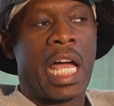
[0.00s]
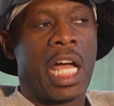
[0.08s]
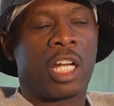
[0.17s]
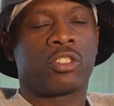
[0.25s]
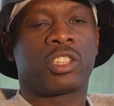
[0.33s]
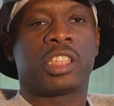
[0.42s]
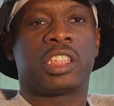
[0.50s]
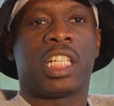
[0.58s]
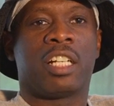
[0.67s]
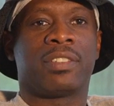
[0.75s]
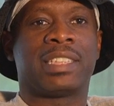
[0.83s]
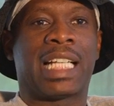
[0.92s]
I, I don't think
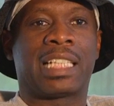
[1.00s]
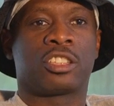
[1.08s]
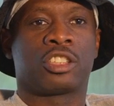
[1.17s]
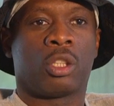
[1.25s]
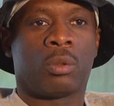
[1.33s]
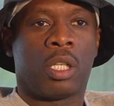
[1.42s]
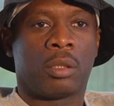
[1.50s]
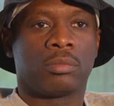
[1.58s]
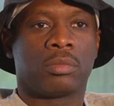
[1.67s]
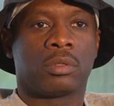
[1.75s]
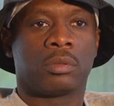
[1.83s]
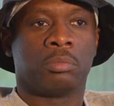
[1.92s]
she ever not show
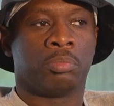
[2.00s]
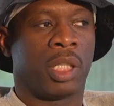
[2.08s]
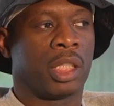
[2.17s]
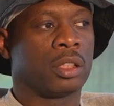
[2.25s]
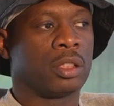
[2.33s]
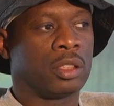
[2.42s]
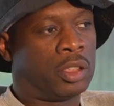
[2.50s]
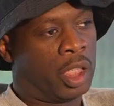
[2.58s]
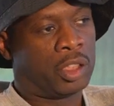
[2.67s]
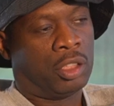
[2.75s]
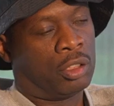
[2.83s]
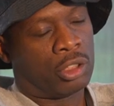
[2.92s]
up, but
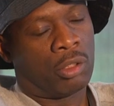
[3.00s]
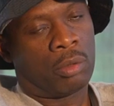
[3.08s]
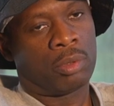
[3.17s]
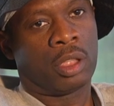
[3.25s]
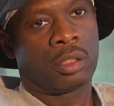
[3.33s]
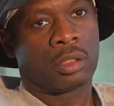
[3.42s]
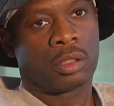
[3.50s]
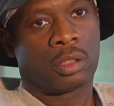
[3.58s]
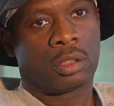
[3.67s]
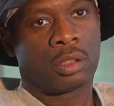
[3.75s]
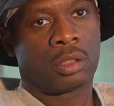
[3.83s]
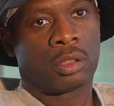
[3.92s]
well, she well she ended up
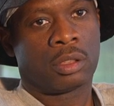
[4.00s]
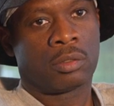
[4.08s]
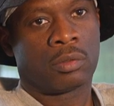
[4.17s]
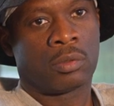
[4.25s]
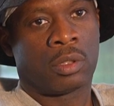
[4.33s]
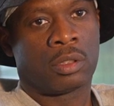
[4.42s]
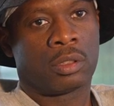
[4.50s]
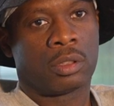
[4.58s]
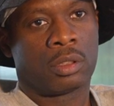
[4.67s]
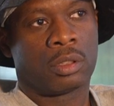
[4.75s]
canceling the next one. Right.